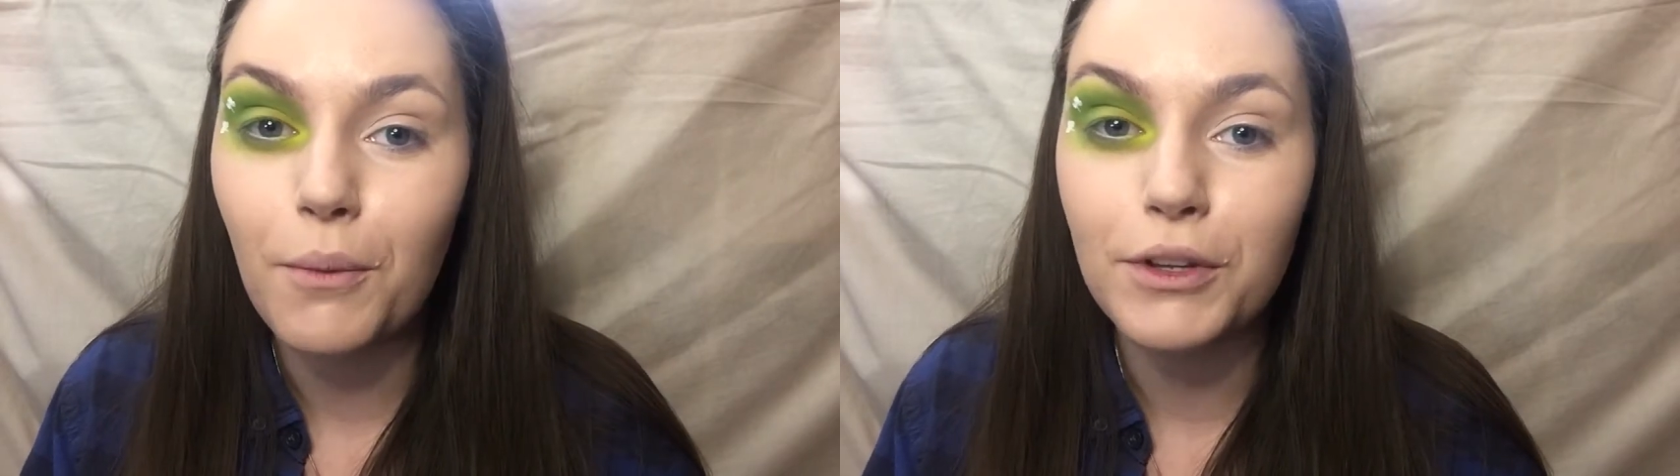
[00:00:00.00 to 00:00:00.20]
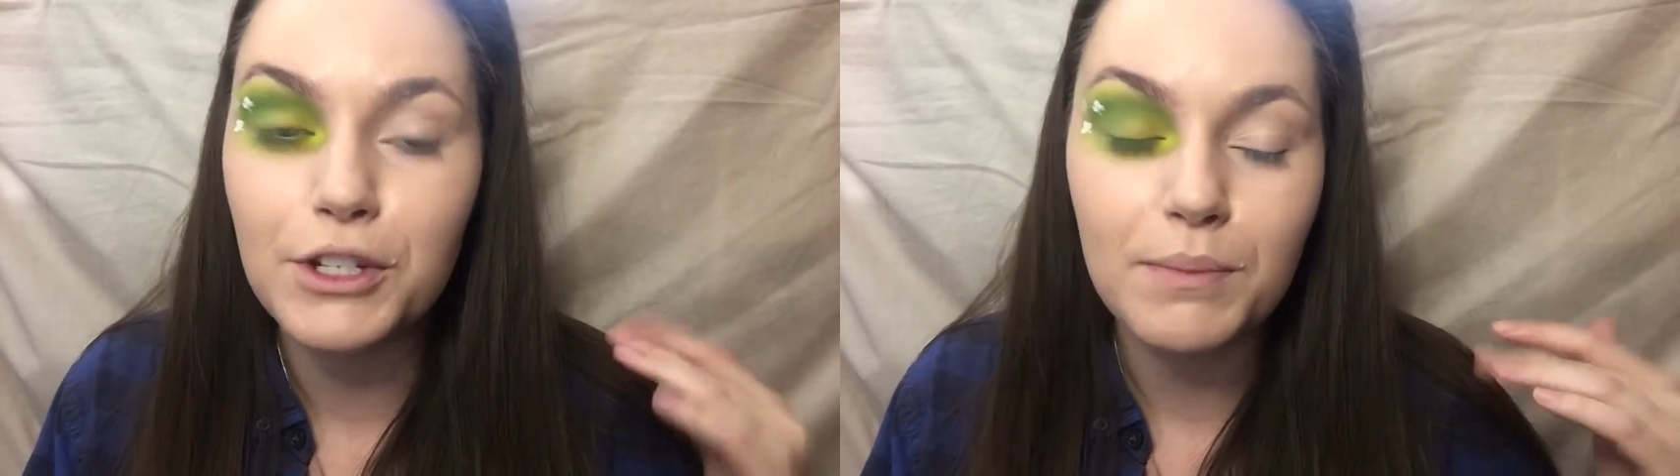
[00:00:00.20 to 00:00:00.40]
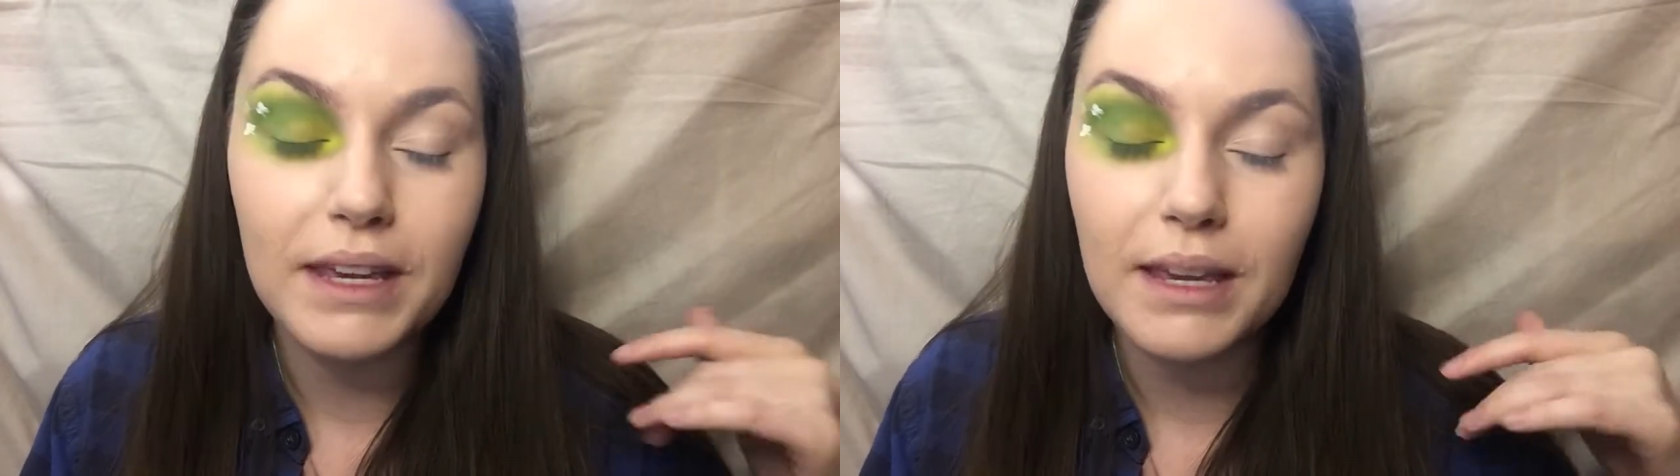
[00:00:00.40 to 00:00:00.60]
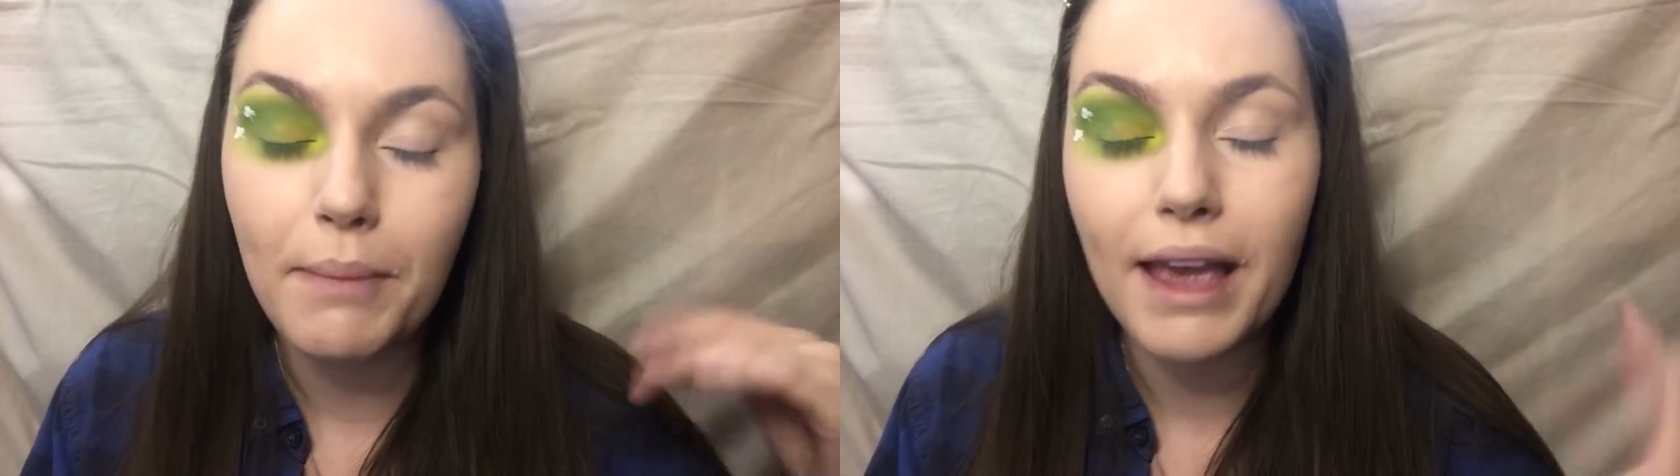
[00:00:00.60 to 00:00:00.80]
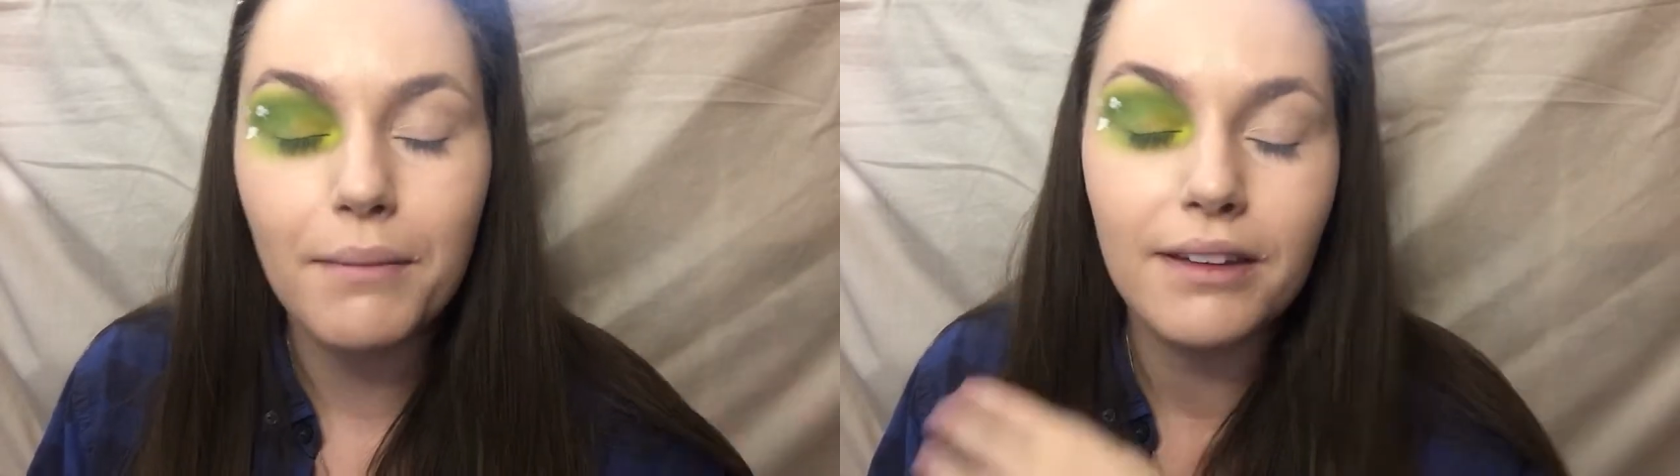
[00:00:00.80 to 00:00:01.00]
watch me
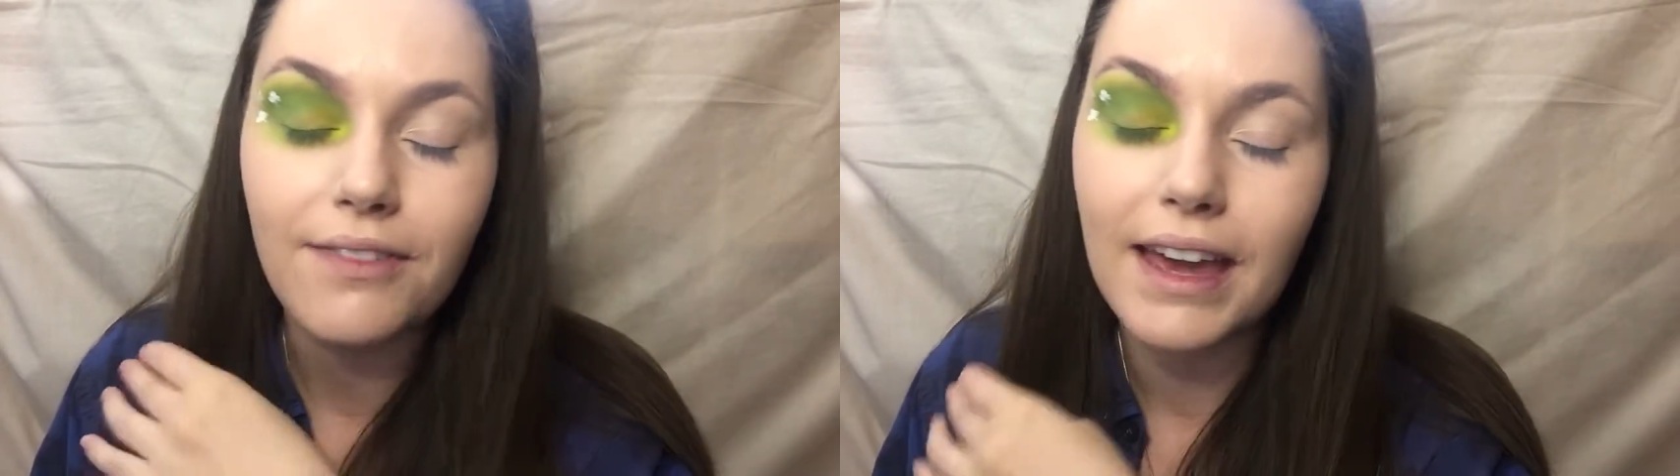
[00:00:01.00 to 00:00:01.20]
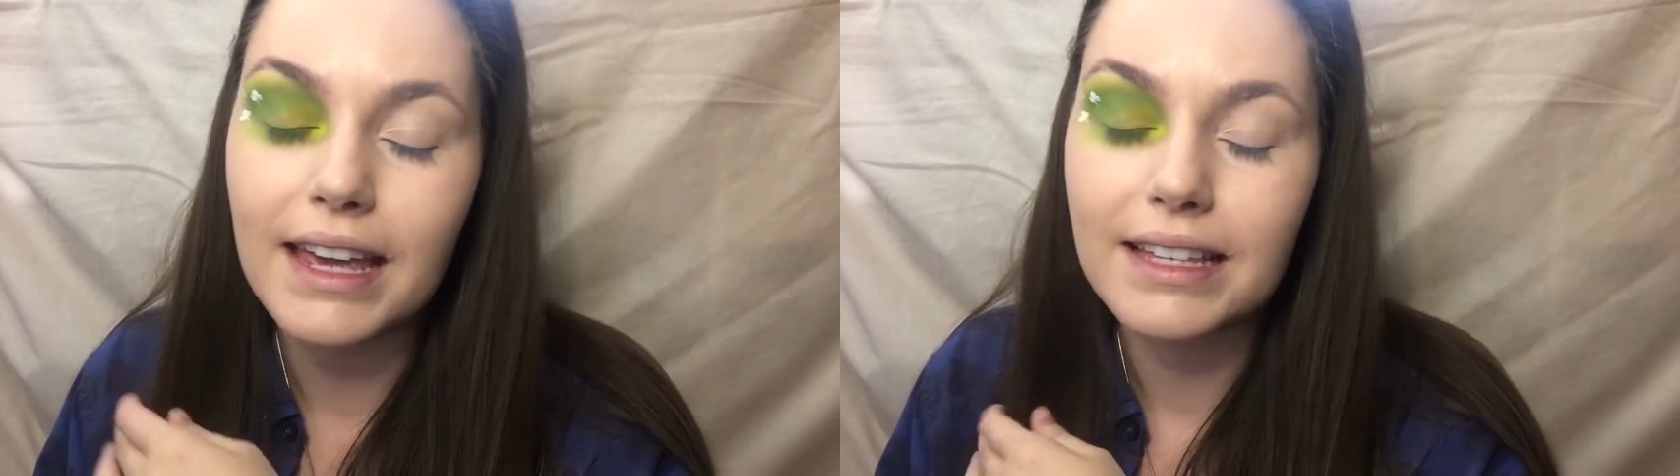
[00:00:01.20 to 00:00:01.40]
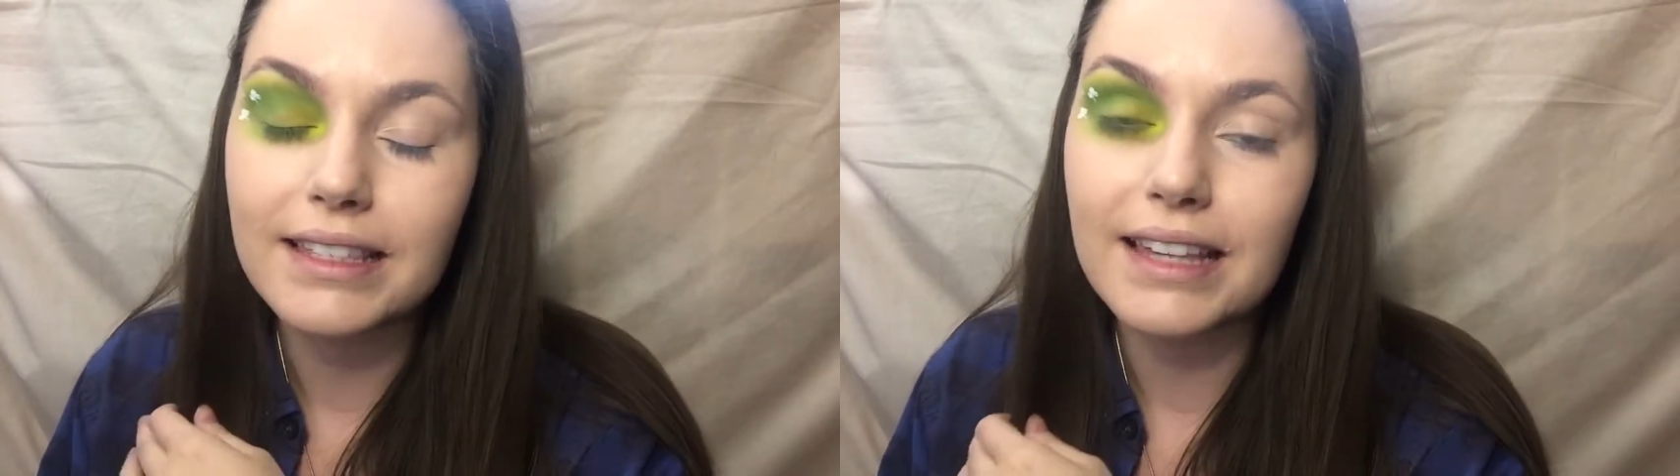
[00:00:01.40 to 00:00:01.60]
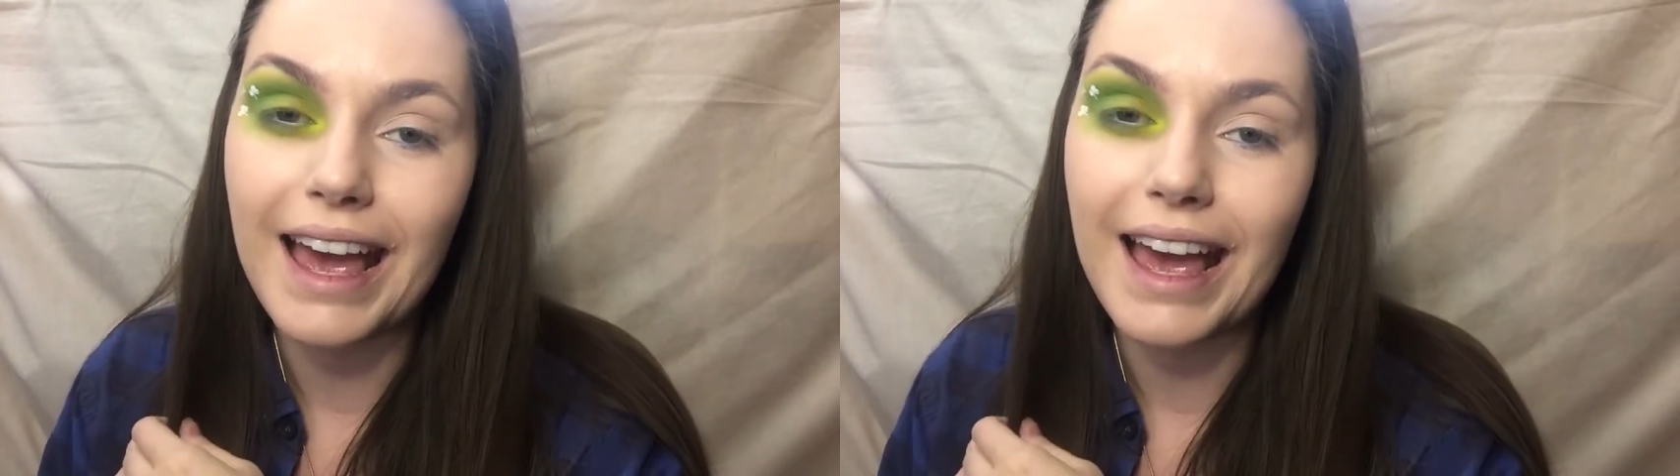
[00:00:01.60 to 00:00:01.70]
paint my face,